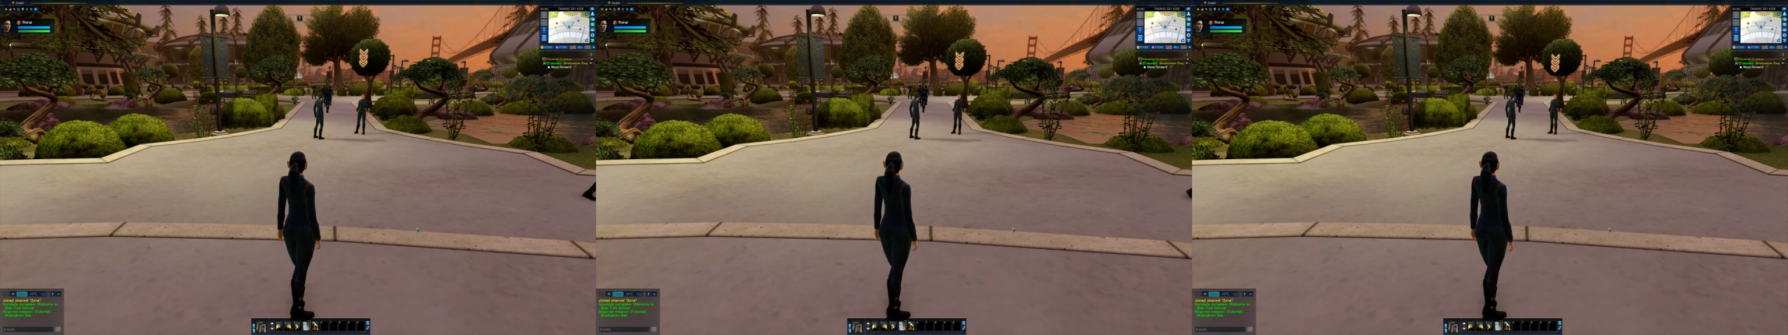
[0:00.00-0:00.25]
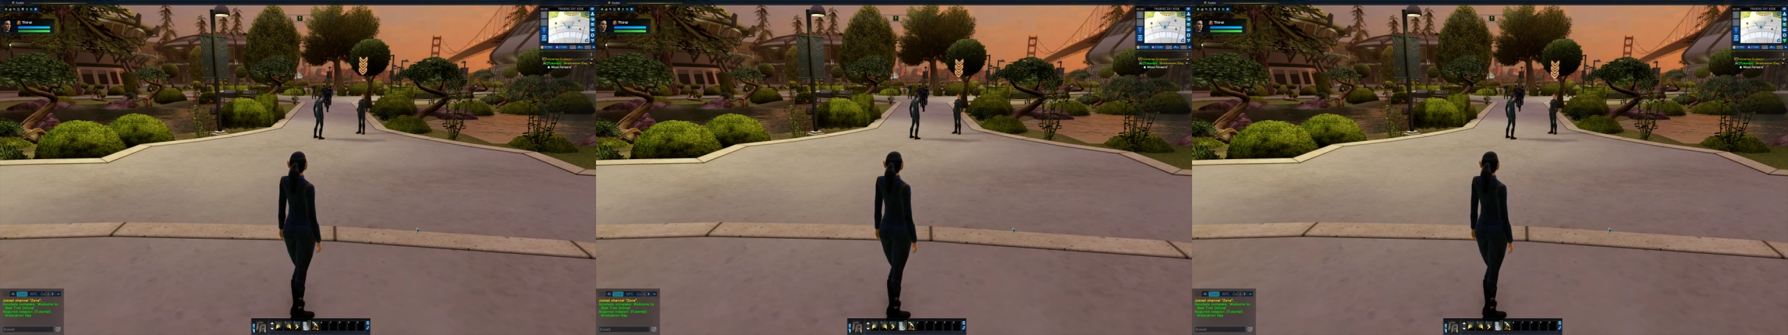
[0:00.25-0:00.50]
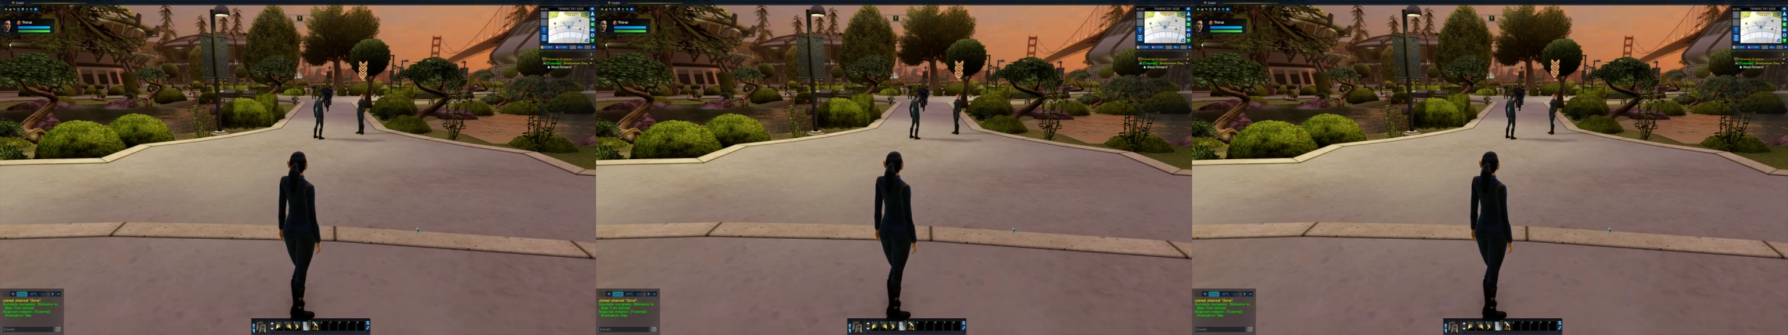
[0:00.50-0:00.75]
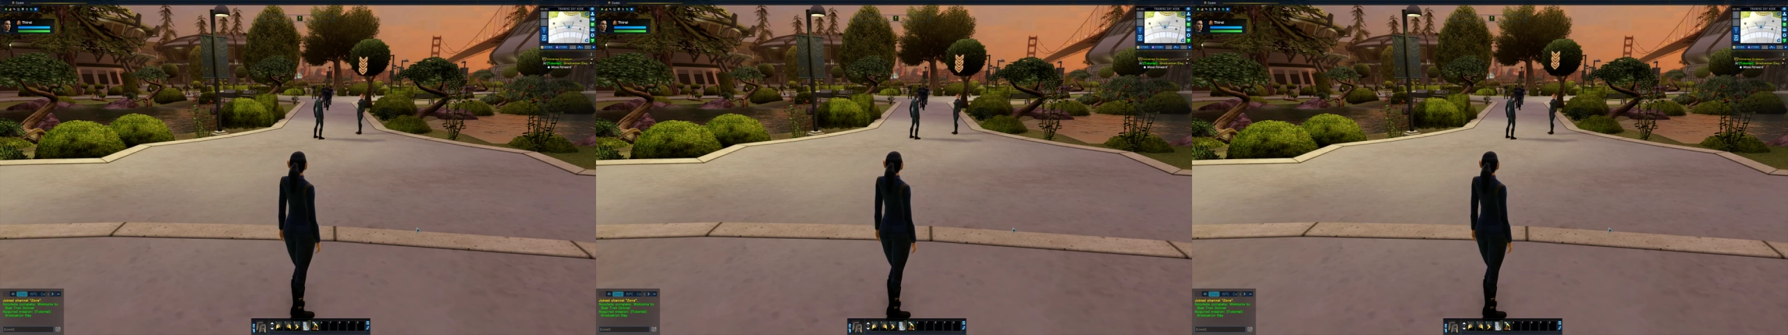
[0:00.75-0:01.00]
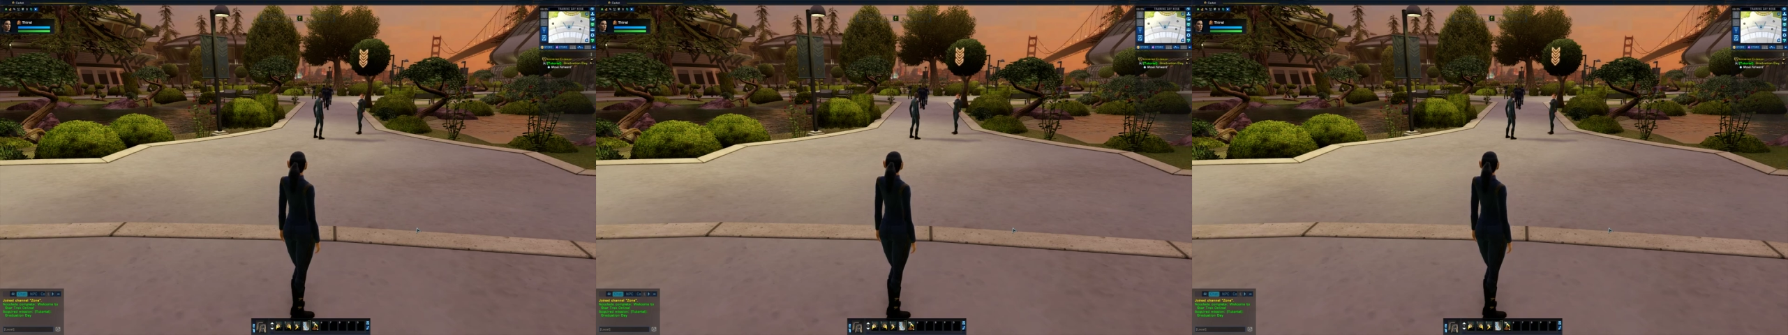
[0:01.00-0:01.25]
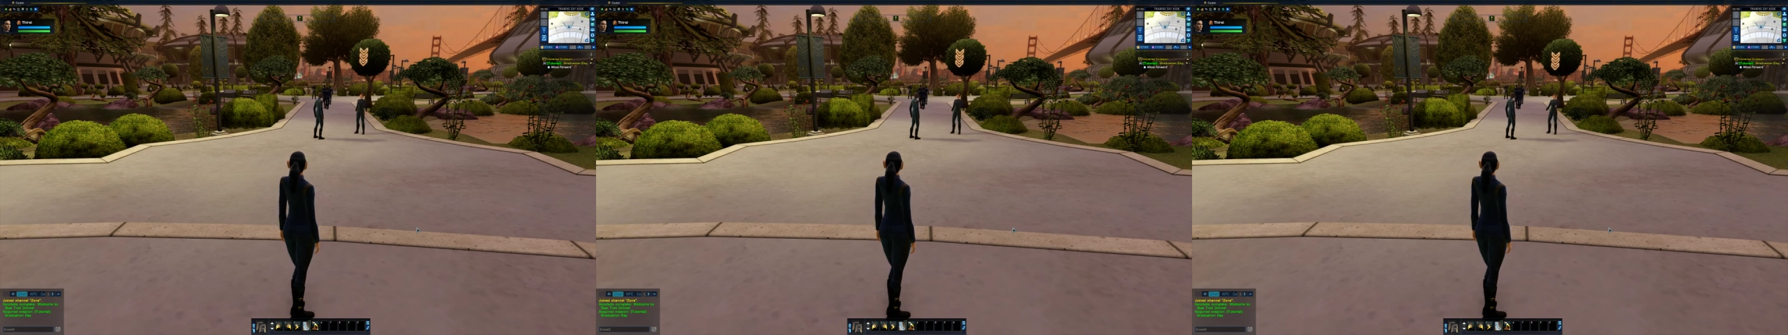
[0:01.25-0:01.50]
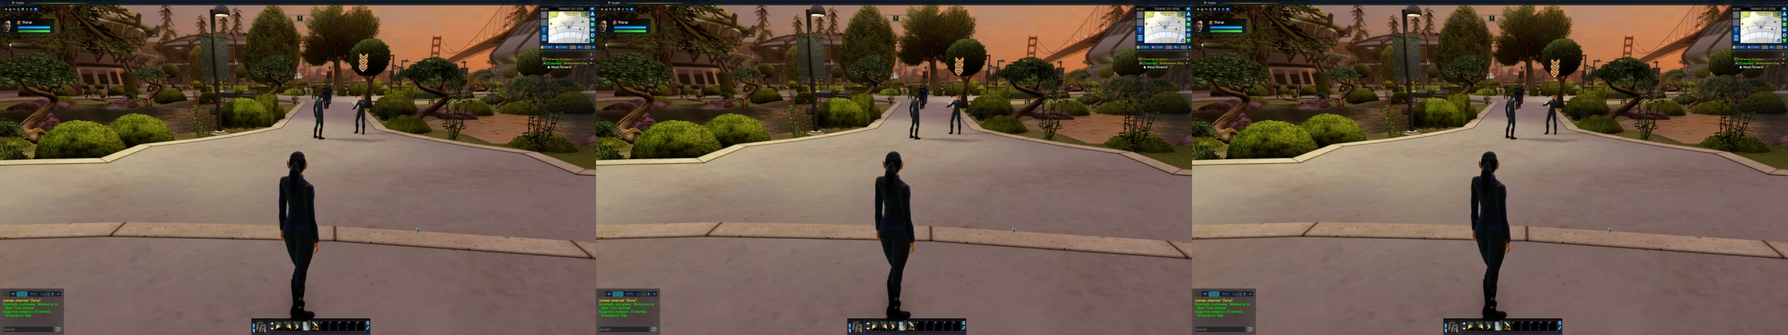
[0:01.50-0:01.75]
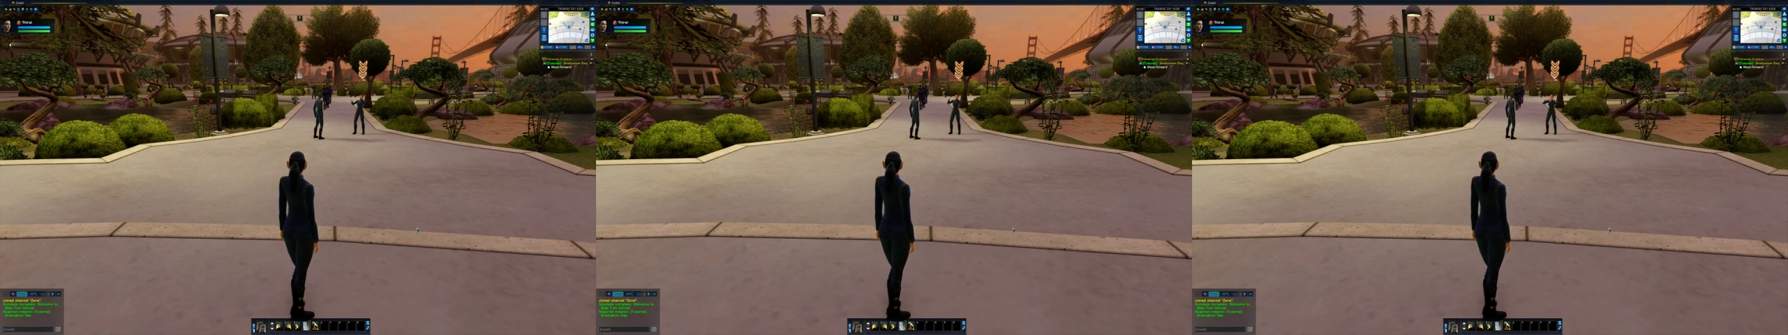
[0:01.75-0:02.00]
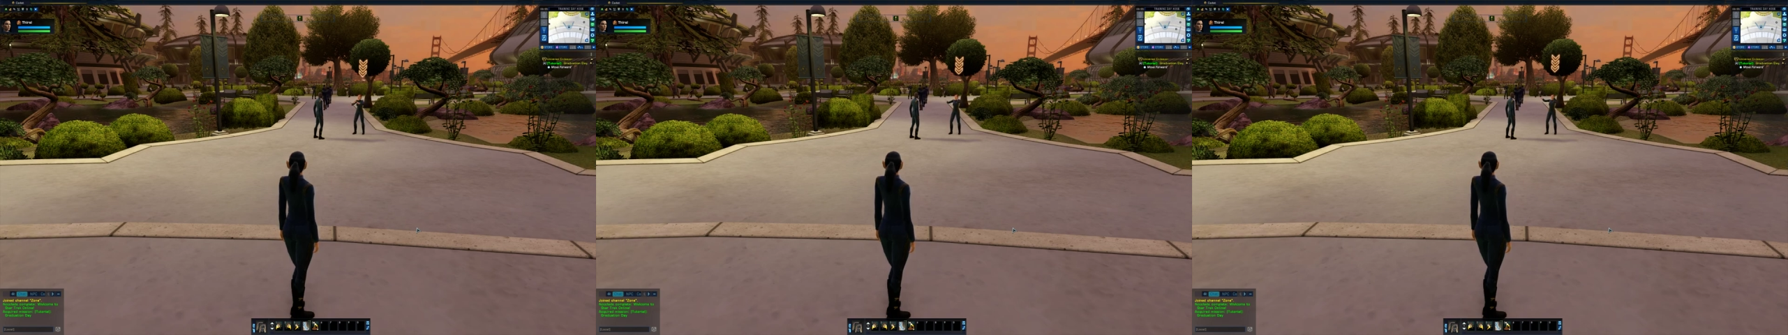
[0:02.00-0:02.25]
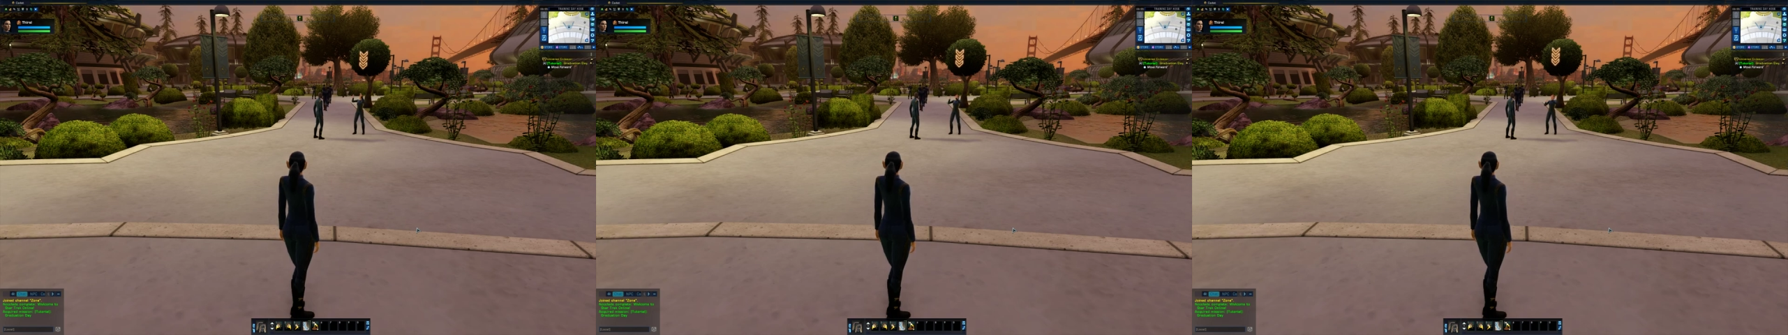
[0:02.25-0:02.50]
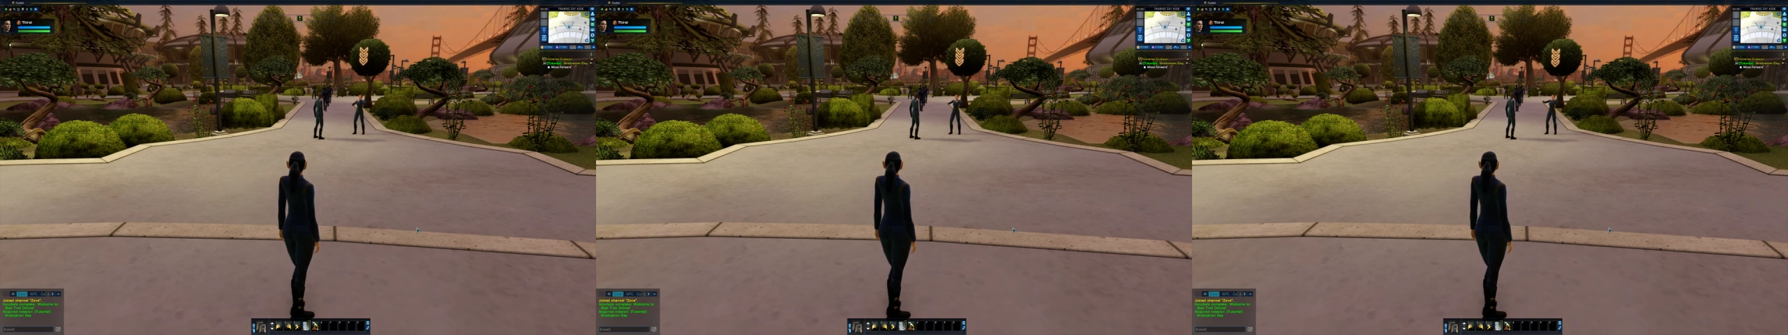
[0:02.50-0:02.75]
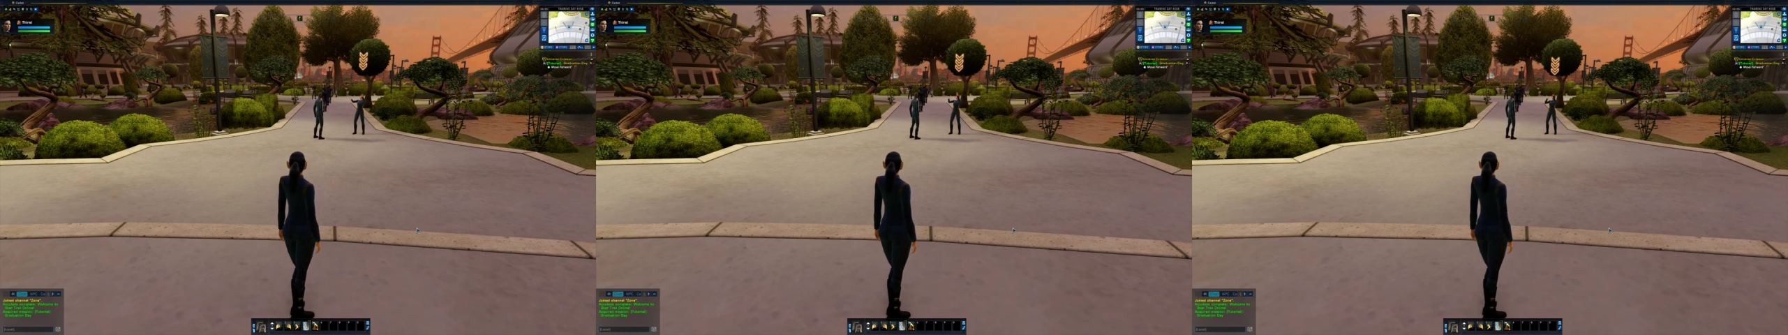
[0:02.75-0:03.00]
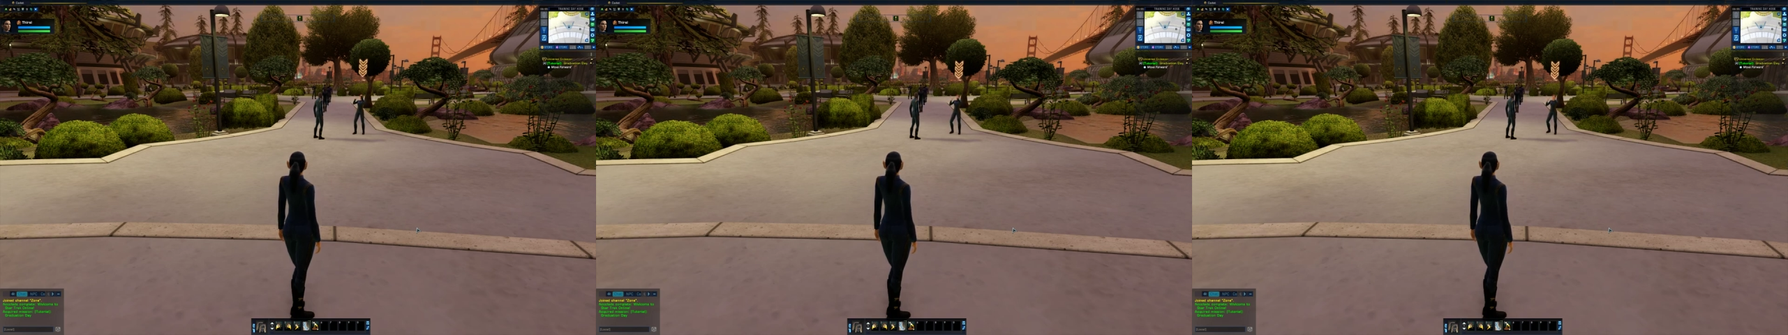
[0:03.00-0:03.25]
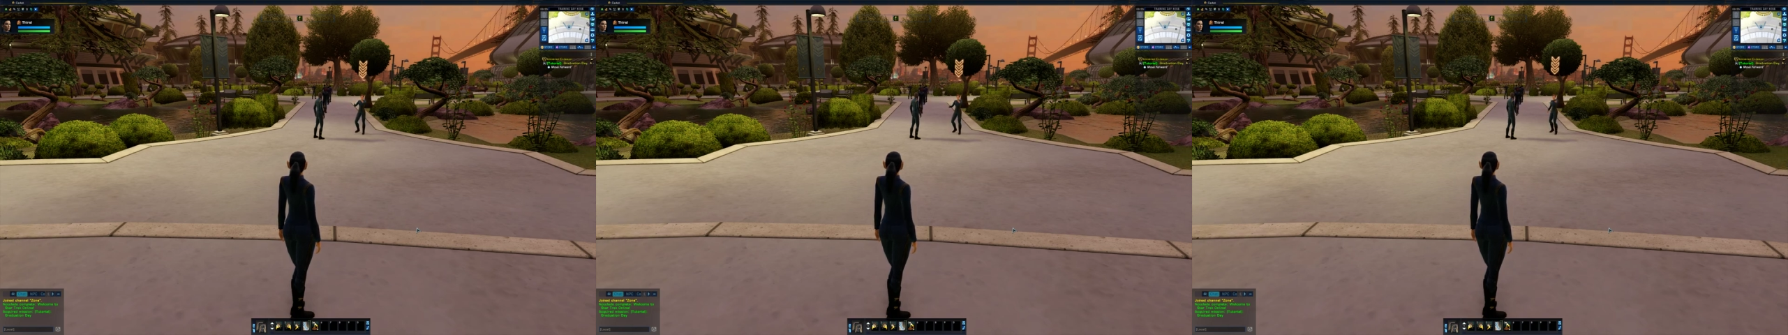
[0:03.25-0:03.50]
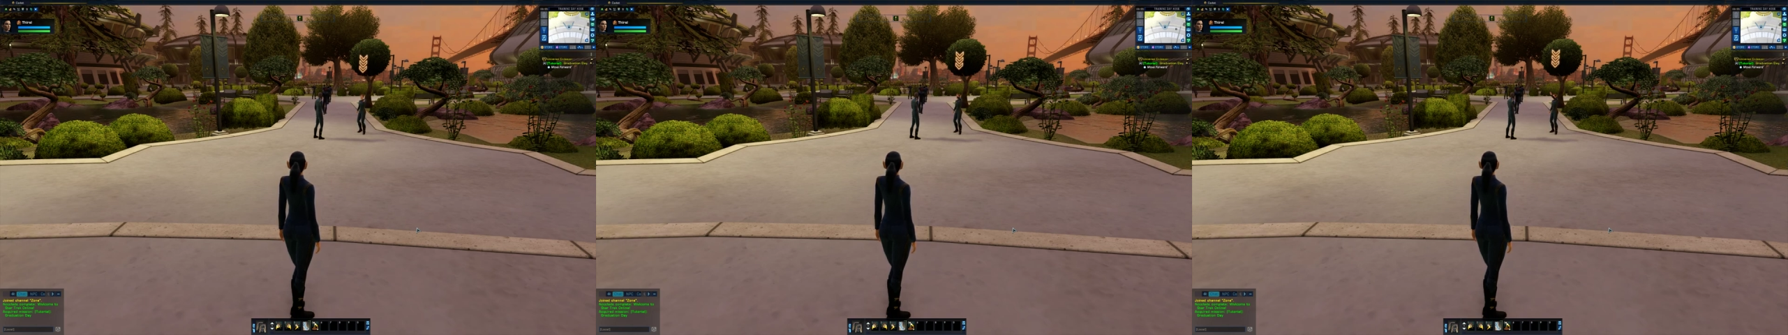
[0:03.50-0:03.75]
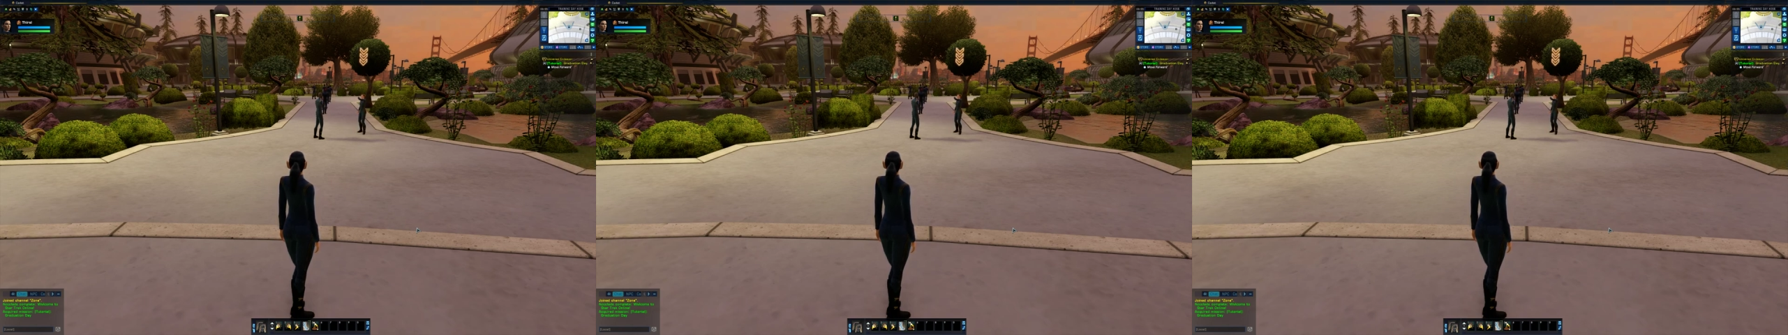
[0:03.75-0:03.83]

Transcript: [unreadable: no face in view]